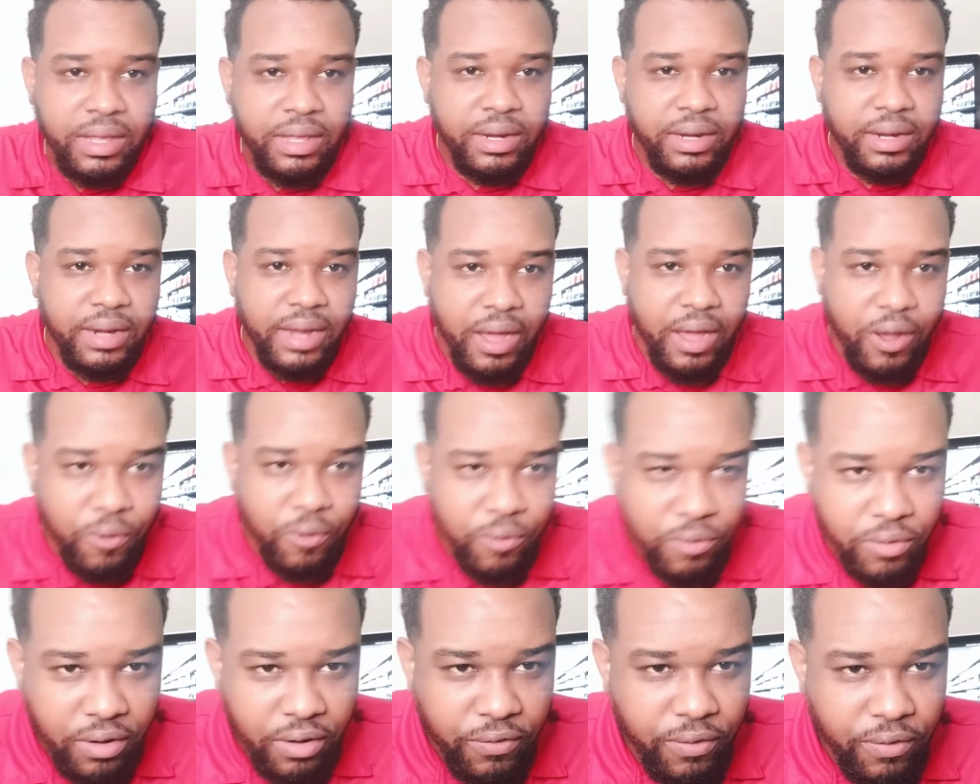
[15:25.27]
Now,
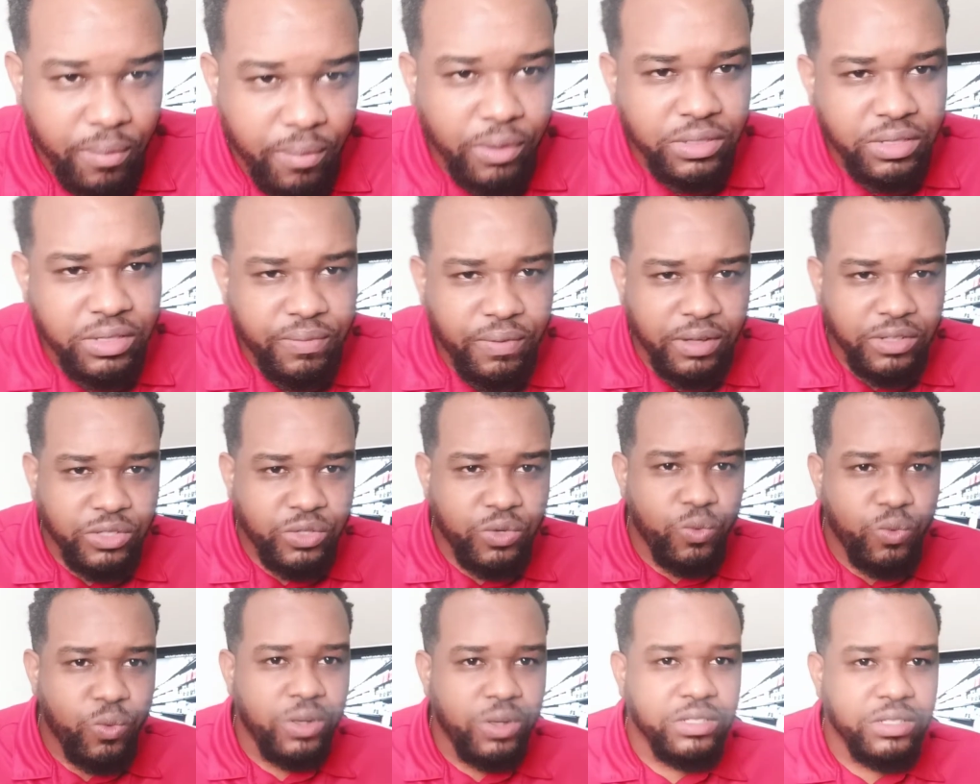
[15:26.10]
for most of us
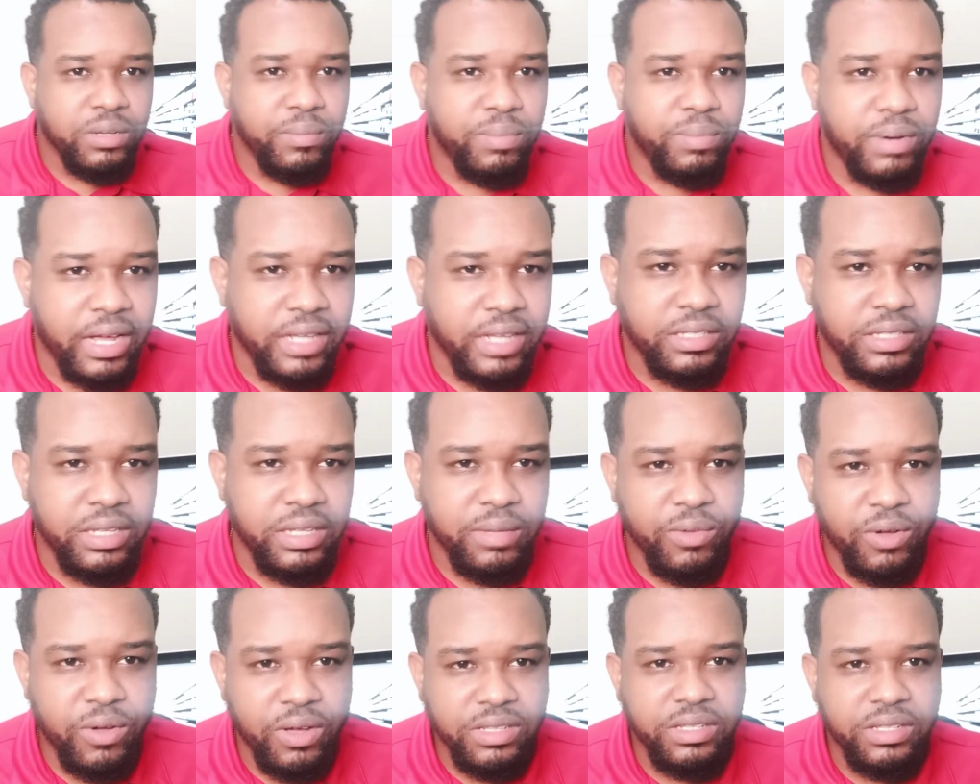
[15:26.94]
who want to apply sea
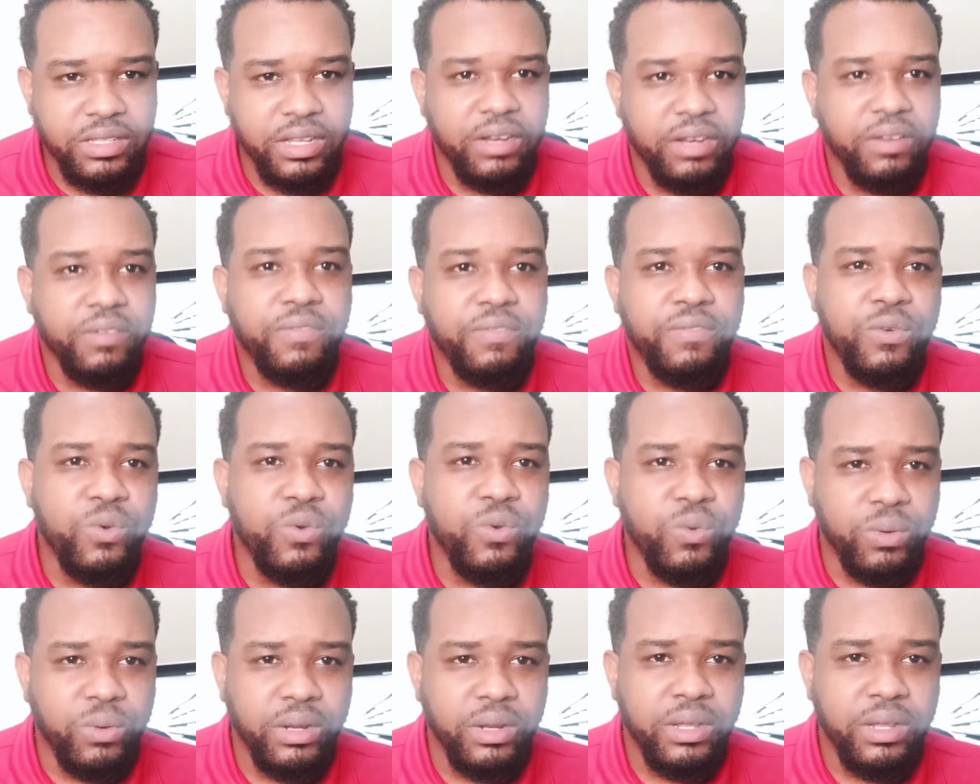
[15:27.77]
moss in the
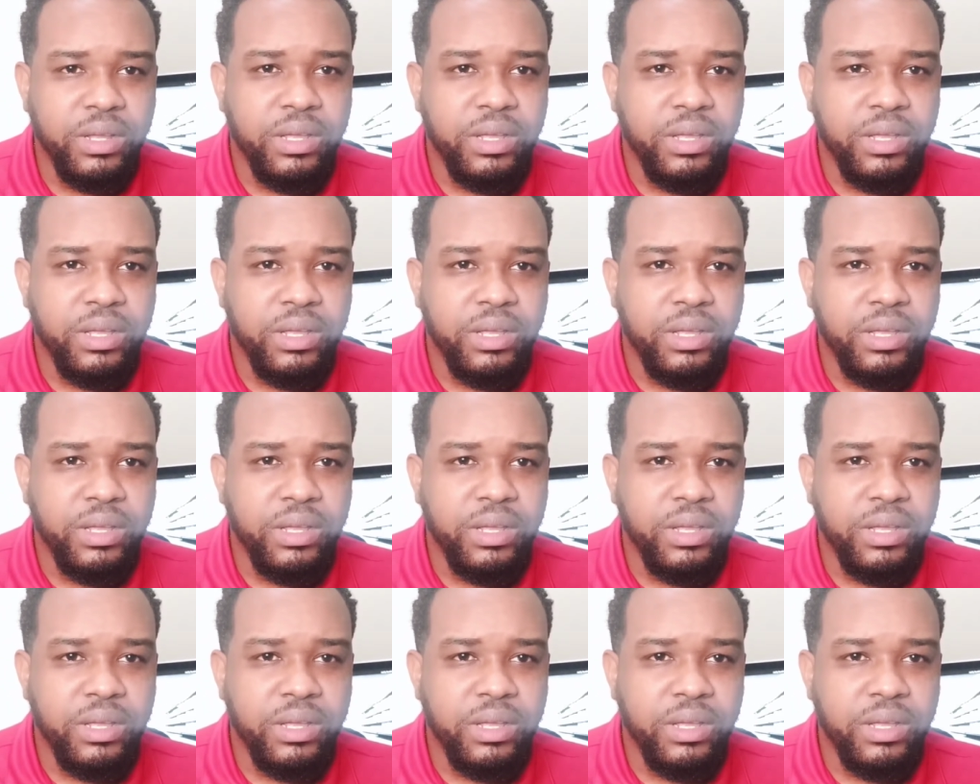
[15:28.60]
food,